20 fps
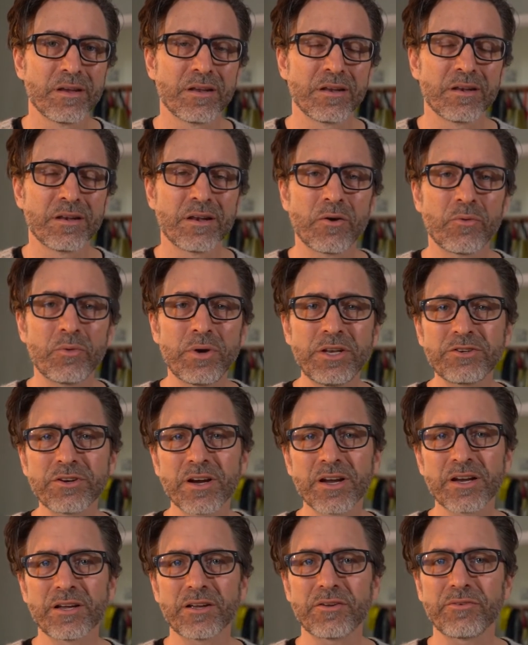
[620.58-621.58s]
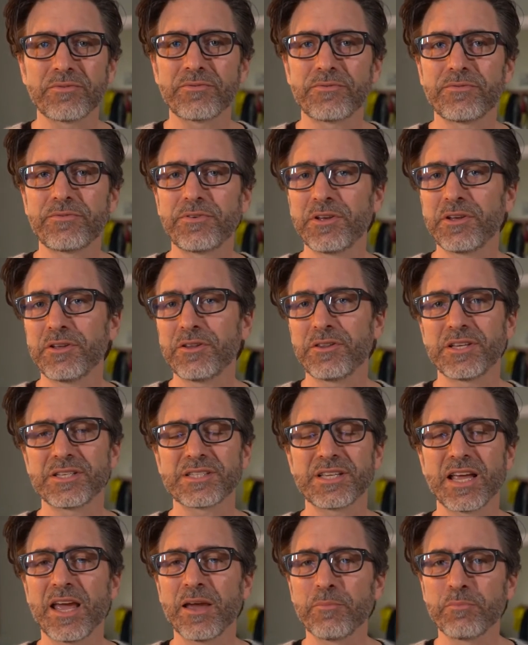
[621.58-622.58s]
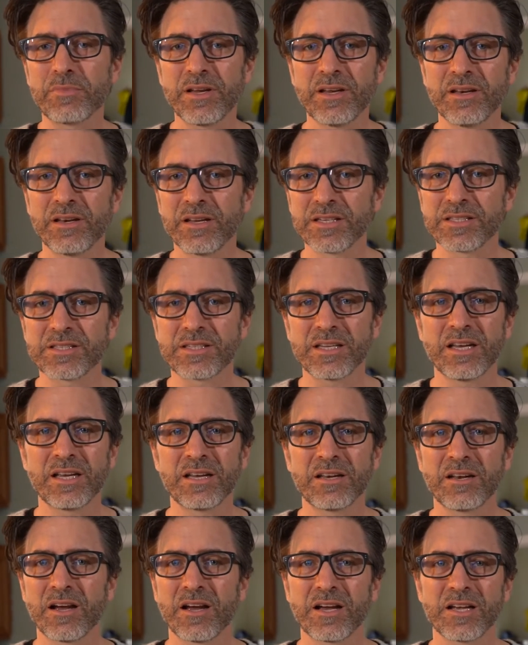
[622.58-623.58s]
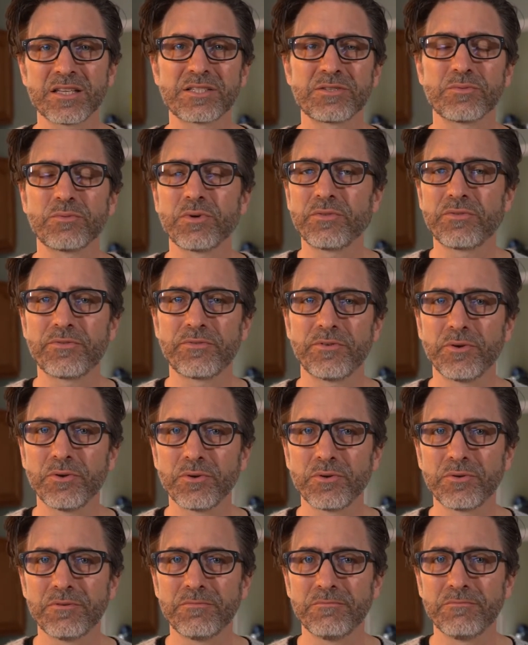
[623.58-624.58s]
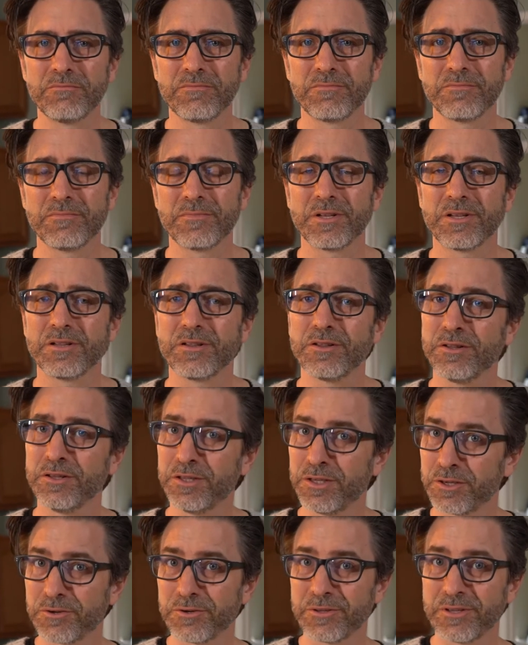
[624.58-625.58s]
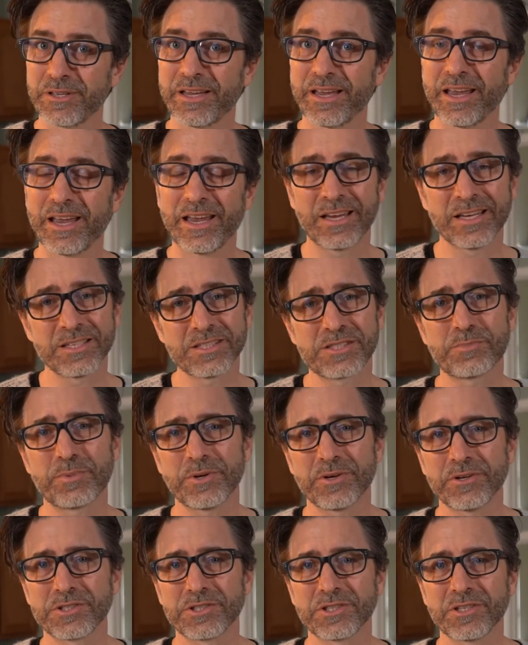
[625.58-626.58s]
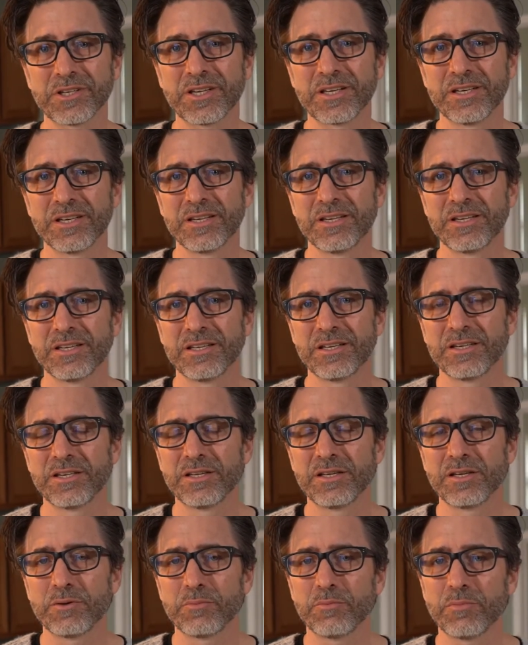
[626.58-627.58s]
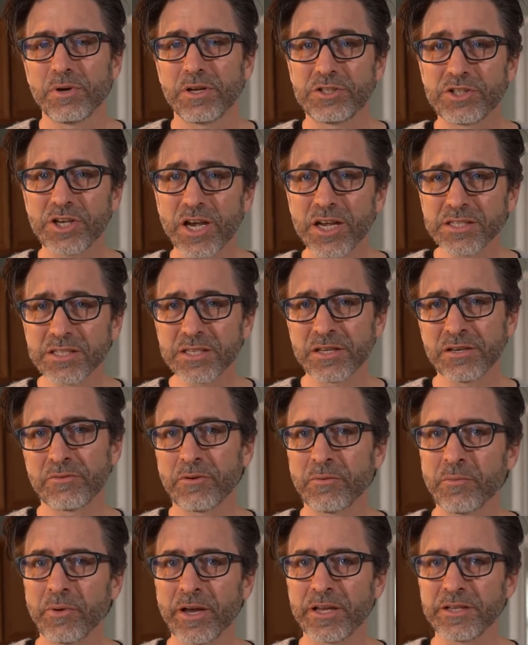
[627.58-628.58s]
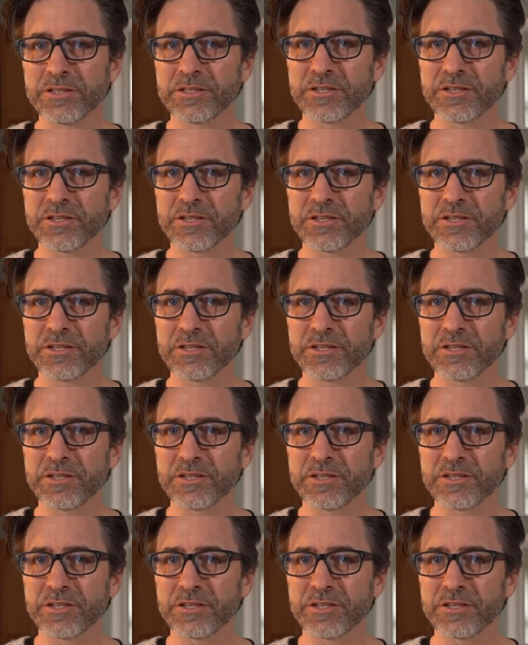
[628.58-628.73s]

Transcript: Now, we try to fill this emptiness in us with food, literally and spiritually, but Justin reminds